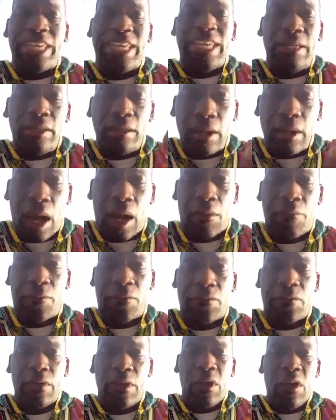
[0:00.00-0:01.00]
it enough
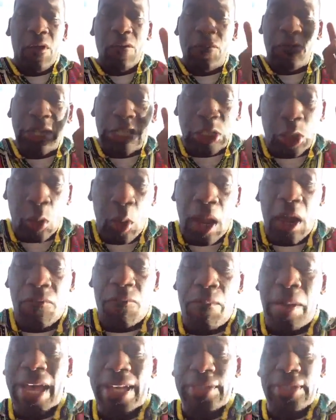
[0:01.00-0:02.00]
for
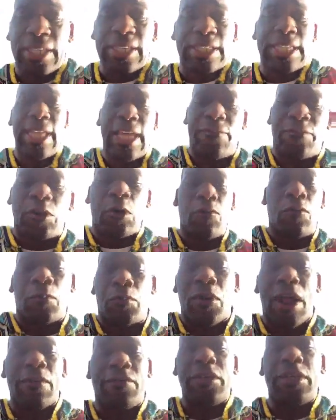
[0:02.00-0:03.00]
12 baskets left over?
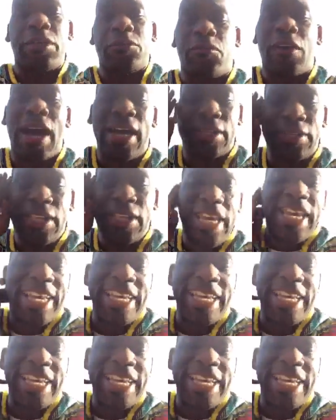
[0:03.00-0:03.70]
Prophetess Fox,